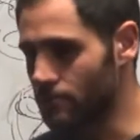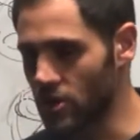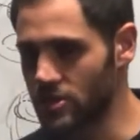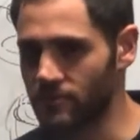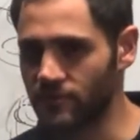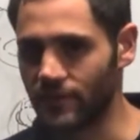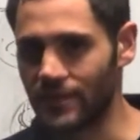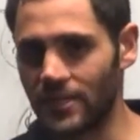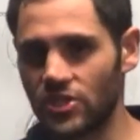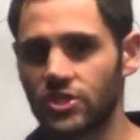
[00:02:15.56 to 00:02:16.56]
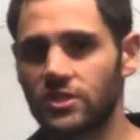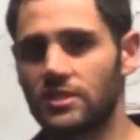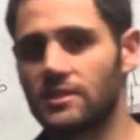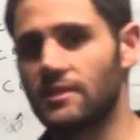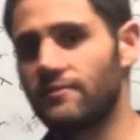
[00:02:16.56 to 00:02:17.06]
impossible for clinicians
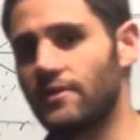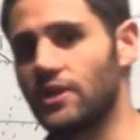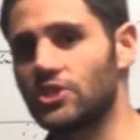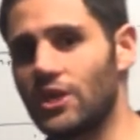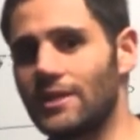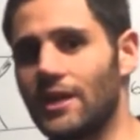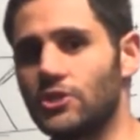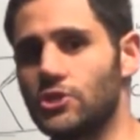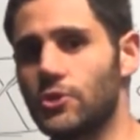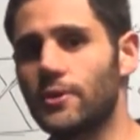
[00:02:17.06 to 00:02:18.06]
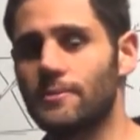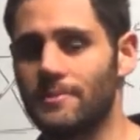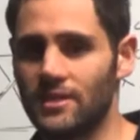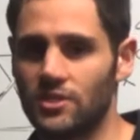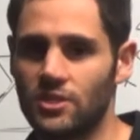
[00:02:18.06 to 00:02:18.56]
to differentiate a
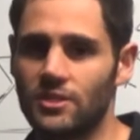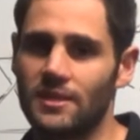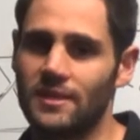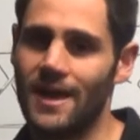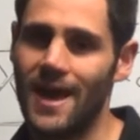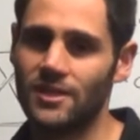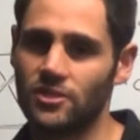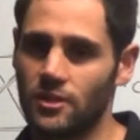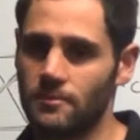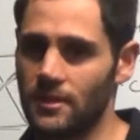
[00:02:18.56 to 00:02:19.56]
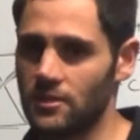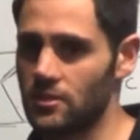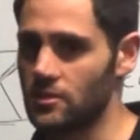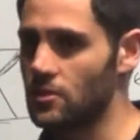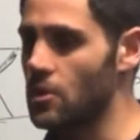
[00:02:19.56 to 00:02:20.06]
neuronemesis and an
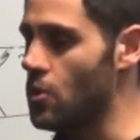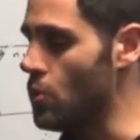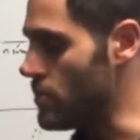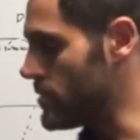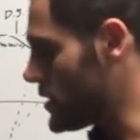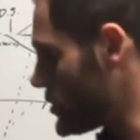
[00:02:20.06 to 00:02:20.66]
axonemesis. Within a